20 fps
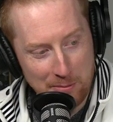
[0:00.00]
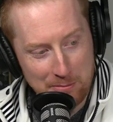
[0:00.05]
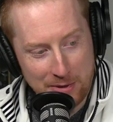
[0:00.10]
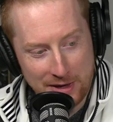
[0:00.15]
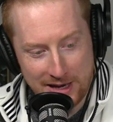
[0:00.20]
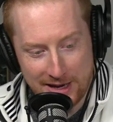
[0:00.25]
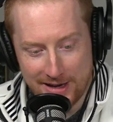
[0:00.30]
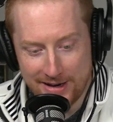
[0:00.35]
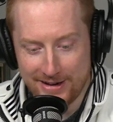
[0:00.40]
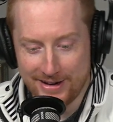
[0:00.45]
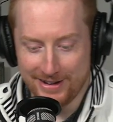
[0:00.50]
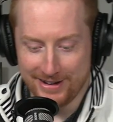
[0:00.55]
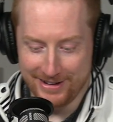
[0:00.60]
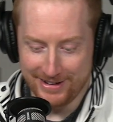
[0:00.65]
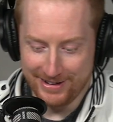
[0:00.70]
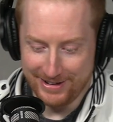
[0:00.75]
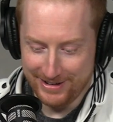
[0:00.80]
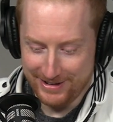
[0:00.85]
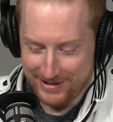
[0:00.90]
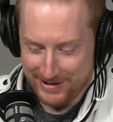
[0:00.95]
a pin.
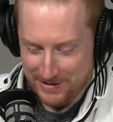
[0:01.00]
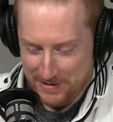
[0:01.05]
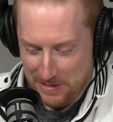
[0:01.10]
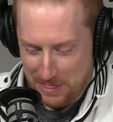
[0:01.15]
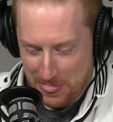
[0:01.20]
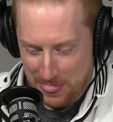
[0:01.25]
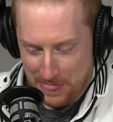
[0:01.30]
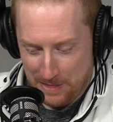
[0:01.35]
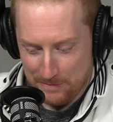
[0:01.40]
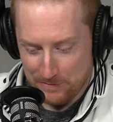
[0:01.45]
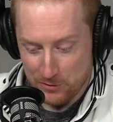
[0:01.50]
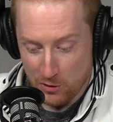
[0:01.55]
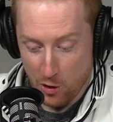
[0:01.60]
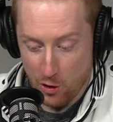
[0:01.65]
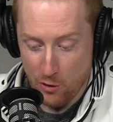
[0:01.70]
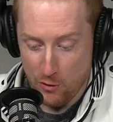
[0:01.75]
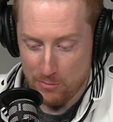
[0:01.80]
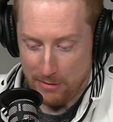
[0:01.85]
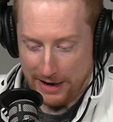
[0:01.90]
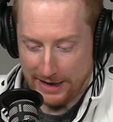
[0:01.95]

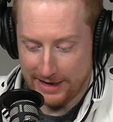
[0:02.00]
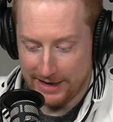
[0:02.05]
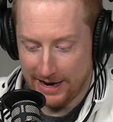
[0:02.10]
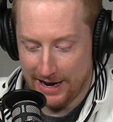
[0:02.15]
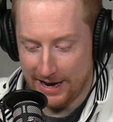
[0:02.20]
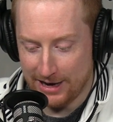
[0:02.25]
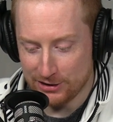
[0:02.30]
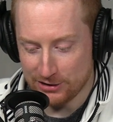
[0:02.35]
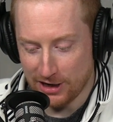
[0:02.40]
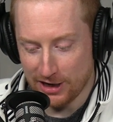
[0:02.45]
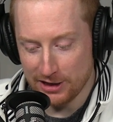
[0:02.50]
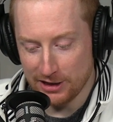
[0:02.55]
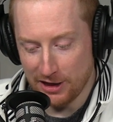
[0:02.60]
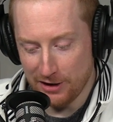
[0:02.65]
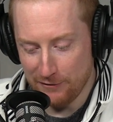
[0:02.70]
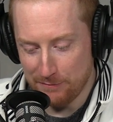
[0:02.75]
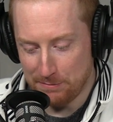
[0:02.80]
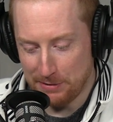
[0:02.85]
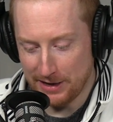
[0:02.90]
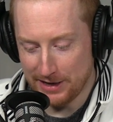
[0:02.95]
Oh my gosh, I
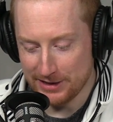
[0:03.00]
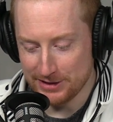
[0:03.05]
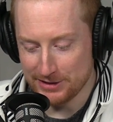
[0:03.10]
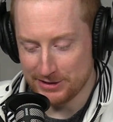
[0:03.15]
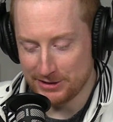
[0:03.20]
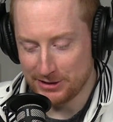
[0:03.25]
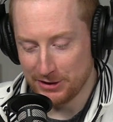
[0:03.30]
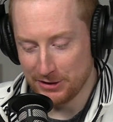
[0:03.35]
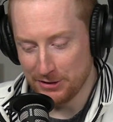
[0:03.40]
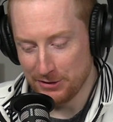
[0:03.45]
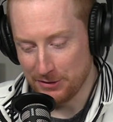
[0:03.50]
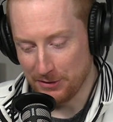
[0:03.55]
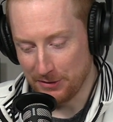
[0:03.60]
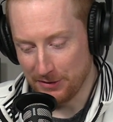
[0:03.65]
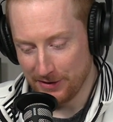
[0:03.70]
love pins too.